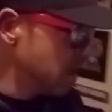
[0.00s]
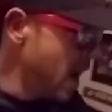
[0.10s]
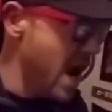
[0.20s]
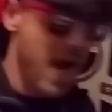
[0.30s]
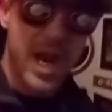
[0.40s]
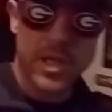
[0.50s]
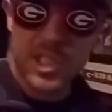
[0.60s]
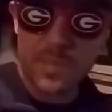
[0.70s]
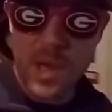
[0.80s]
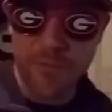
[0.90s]
how, how do you
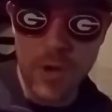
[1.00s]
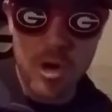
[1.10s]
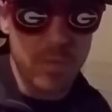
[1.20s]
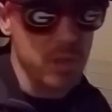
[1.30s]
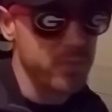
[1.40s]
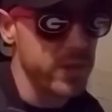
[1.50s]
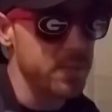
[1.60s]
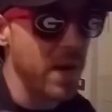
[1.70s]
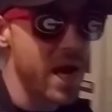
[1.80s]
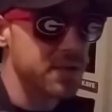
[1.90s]
expect Fromm to
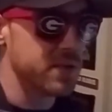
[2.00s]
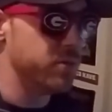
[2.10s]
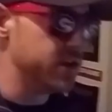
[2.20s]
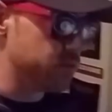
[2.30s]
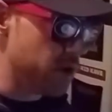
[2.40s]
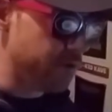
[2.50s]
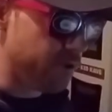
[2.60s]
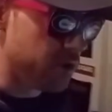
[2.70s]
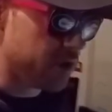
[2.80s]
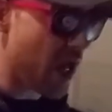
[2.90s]
complete passes when he's running
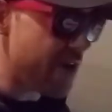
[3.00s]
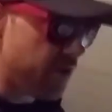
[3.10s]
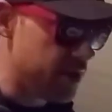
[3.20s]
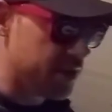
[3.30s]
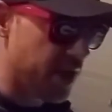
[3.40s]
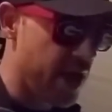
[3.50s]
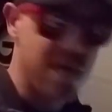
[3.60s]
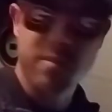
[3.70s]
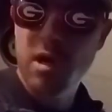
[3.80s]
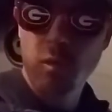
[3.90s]
for his life in this game?